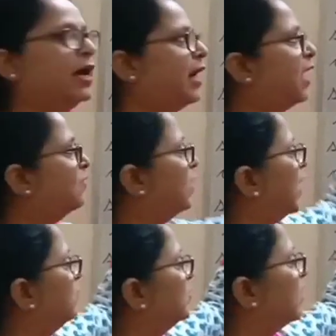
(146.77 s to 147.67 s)

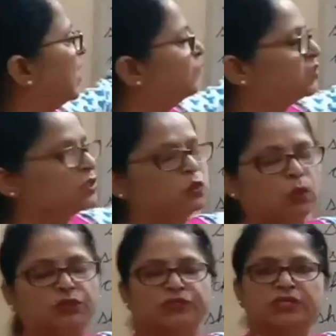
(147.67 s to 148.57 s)
I have written
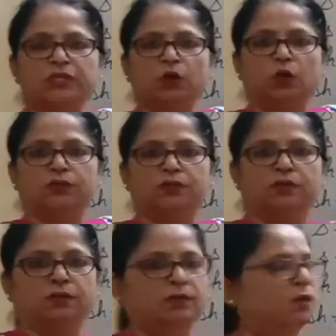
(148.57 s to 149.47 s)
already on
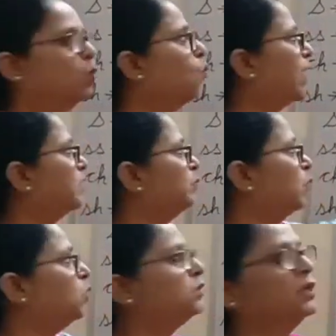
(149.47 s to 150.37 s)
the
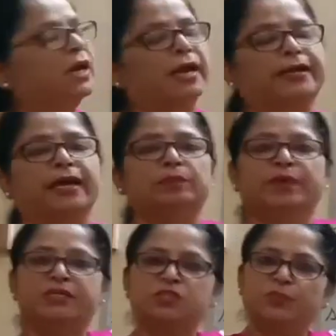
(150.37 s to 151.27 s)
whiteboard and I will
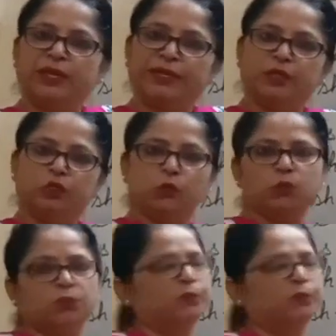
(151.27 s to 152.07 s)
be explaining you.